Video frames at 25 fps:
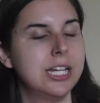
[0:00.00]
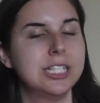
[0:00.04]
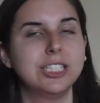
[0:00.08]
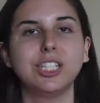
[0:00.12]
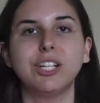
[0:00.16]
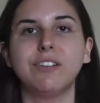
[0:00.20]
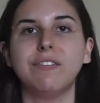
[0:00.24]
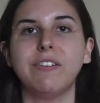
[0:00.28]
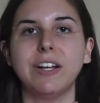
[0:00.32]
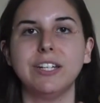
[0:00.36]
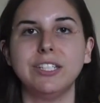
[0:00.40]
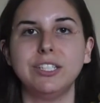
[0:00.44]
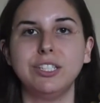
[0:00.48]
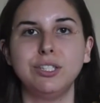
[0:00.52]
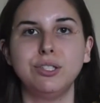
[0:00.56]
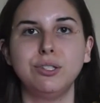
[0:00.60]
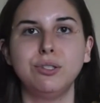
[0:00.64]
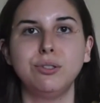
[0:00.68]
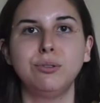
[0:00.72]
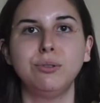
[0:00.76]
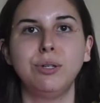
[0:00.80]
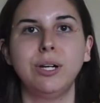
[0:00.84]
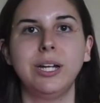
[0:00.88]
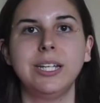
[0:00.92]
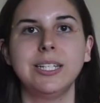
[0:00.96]
So if I
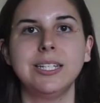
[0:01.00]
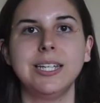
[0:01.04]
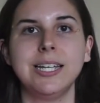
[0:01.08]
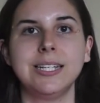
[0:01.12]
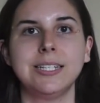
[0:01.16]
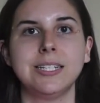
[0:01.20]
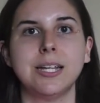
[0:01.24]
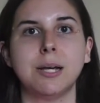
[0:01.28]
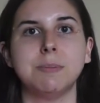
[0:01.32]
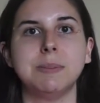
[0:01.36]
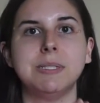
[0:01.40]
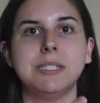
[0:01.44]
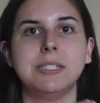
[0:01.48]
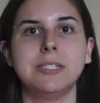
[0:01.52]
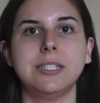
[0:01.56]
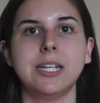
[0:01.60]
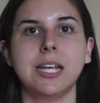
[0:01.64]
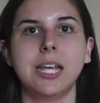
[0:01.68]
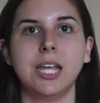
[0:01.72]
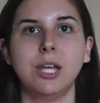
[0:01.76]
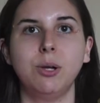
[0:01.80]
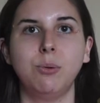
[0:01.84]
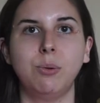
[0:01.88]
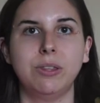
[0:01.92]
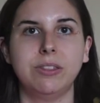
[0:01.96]
do end up
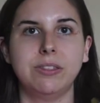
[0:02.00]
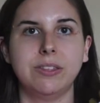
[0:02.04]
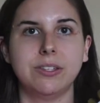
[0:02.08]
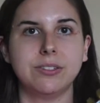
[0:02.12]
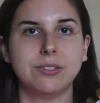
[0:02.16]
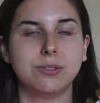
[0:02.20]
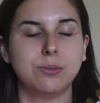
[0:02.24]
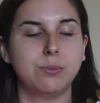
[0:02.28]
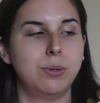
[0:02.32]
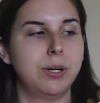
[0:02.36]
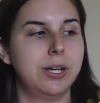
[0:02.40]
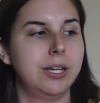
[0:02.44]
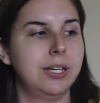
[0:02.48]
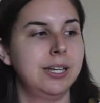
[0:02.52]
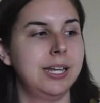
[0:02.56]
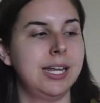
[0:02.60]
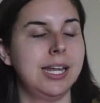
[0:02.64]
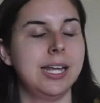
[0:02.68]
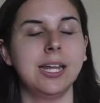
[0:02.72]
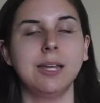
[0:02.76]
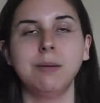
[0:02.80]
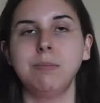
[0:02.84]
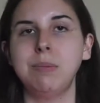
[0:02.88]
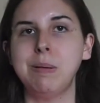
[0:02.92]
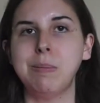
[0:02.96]
sticking with this one,
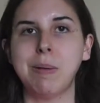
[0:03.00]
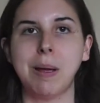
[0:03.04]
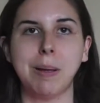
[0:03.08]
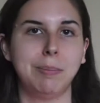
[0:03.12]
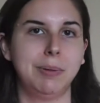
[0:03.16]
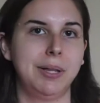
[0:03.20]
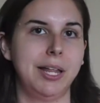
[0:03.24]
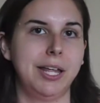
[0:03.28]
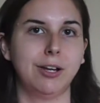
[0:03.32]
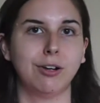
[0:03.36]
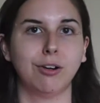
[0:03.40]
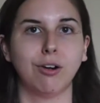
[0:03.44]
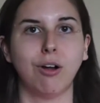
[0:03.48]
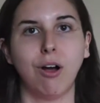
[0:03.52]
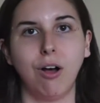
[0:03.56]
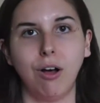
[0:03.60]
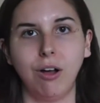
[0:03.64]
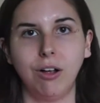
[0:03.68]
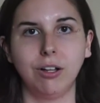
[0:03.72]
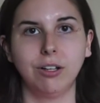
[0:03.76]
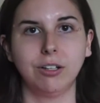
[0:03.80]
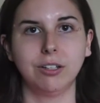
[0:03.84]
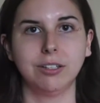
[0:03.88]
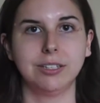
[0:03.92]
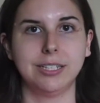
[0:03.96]
it could be my planner
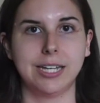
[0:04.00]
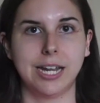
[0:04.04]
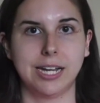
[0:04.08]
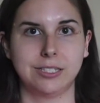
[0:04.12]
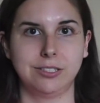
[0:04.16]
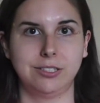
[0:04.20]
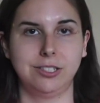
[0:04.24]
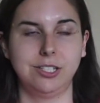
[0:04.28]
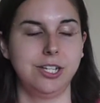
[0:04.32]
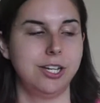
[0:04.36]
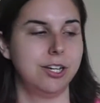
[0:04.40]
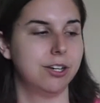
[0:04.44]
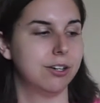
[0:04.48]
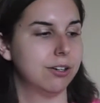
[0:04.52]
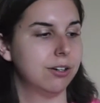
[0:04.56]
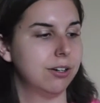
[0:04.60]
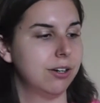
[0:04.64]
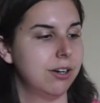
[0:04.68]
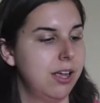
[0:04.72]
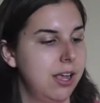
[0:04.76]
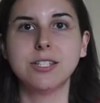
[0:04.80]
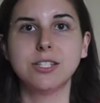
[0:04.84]
all next year.